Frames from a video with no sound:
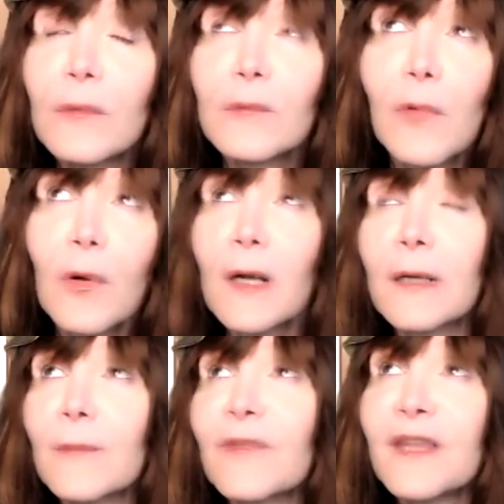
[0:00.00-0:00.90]

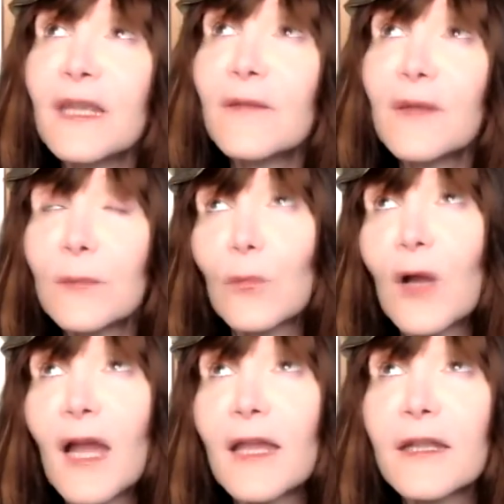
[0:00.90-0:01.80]
warmth, even
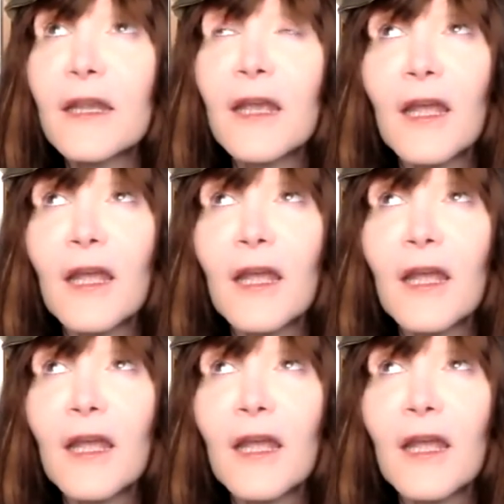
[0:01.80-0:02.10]
when,